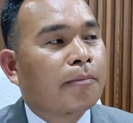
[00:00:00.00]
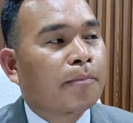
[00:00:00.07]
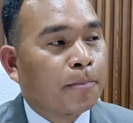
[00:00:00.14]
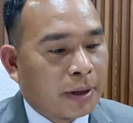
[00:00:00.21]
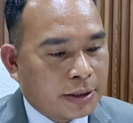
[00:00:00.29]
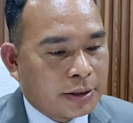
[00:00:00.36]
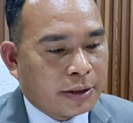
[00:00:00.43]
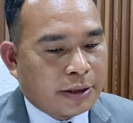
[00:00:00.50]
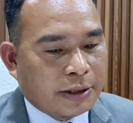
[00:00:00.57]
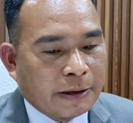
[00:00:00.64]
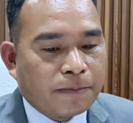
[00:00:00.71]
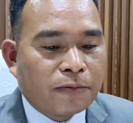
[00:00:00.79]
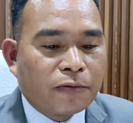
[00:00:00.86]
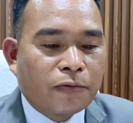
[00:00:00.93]
But
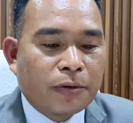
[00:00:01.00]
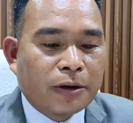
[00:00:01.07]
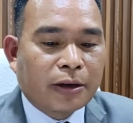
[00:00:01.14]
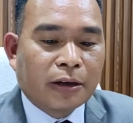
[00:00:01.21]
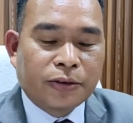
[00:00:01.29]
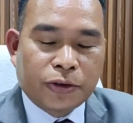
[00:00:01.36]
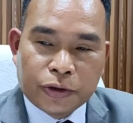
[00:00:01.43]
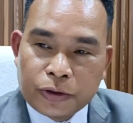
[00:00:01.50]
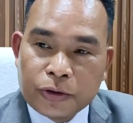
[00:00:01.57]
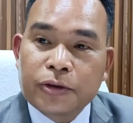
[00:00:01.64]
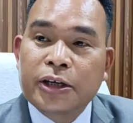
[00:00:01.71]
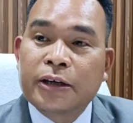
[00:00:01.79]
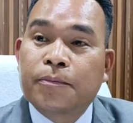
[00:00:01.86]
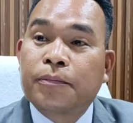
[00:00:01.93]
if we continue to
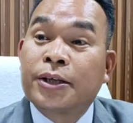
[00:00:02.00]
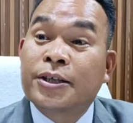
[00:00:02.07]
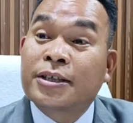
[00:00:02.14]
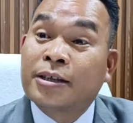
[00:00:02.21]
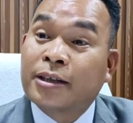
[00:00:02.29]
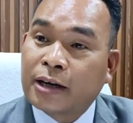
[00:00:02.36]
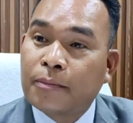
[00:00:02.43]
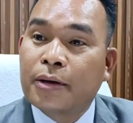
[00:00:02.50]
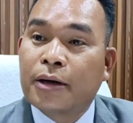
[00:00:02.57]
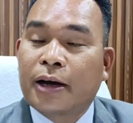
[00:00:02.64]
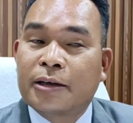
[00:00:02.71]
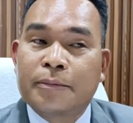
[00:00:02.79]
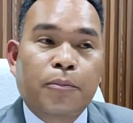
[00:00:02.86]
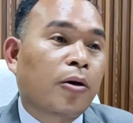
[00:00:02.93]
keep this drama
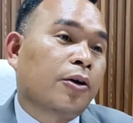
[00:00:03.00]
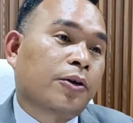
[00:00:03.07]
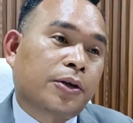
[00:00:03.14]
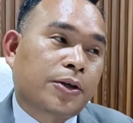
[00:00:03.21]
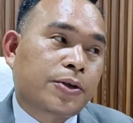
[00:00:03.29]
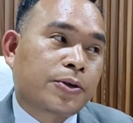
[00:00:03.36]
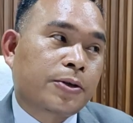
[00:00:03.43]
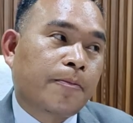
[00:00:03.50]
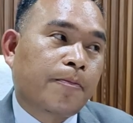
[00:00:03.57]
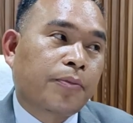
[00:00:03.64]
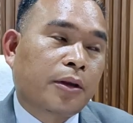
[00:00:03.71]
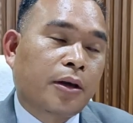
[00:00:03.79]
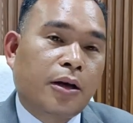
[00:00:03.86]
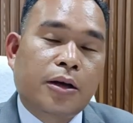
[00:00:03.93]
and the politics,
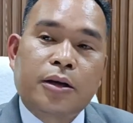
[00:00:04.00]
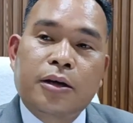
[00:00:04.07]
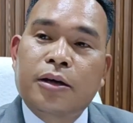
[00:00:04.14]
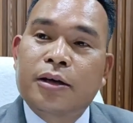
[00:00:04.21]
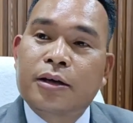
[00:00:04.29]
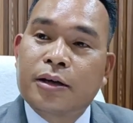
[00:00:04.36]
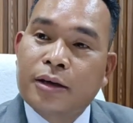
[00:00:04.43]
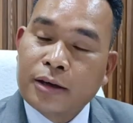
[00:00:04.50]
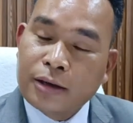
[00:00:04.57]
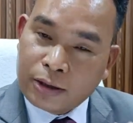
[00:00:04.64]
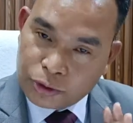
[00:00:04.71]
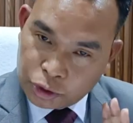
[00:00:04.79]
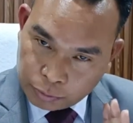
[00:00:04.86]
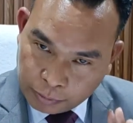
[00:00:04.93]

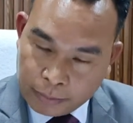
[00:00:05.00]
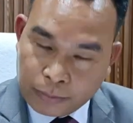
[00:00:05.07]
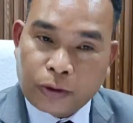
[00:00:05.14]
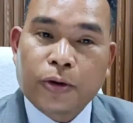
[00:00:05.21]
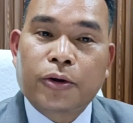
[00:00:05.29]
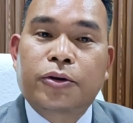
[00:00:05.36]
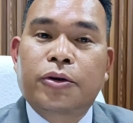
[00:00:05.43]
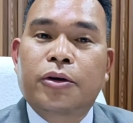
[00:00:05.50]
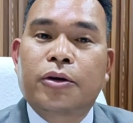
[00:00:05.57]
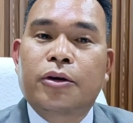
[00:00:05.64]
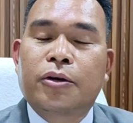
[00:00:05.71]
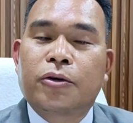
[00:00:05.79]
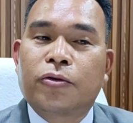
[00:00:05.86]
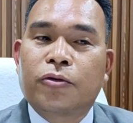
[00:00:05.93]
Supreme Court
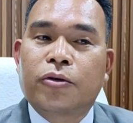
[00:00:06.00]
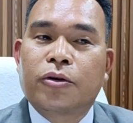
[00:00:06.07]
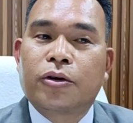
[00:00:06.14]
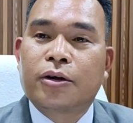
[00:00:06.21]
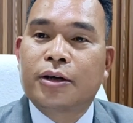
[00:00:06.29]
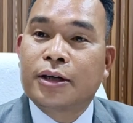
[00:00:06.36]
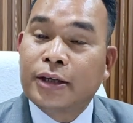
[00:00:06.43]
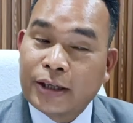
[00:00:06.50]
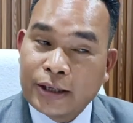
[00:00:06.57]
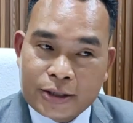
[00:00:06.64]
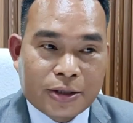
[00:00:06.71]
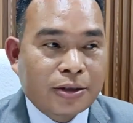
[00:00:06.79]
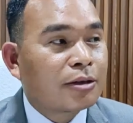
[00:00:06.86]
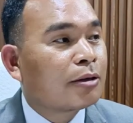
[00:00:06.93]

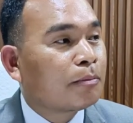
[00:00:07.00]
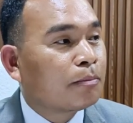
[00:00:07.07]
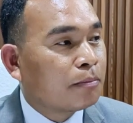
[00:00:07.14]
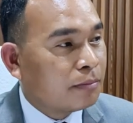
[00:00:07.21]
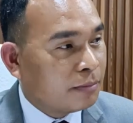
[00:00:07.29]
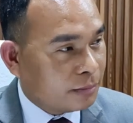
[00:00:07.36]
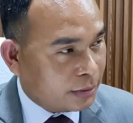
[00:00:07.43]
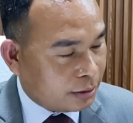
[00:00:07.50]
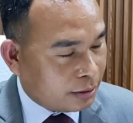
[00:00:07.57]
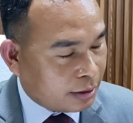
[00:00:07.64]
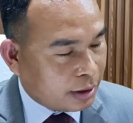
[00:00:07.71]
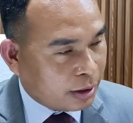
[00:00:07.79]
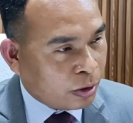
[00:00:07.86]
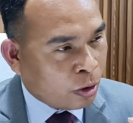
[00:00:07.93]
is
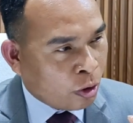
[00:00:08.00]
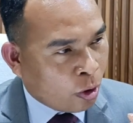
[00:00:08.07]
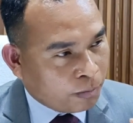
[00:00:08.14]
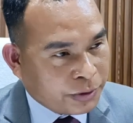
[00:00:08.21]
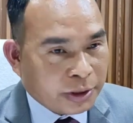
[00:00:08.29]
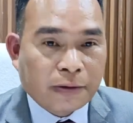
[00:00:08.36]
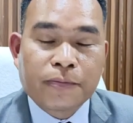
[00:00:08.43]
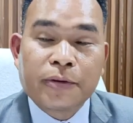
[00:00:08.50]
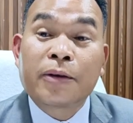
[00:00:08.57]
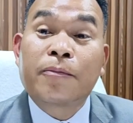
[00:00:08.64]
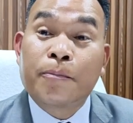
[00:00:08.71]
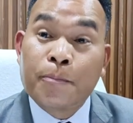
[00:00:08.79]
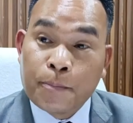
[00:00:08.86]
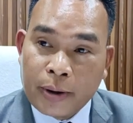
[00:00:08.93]

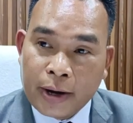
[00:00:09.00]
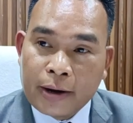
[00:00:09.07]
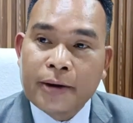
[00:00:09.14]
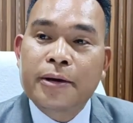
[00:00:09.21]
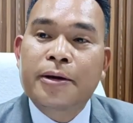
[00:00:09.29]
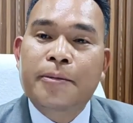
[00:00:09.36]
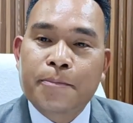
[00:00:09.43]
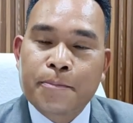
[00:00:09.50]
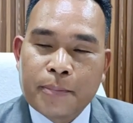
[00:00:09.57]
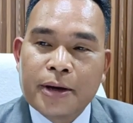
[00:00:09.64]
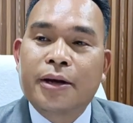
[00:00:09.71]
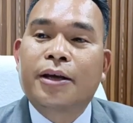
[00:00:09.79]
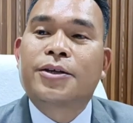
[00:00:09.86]
observing very, very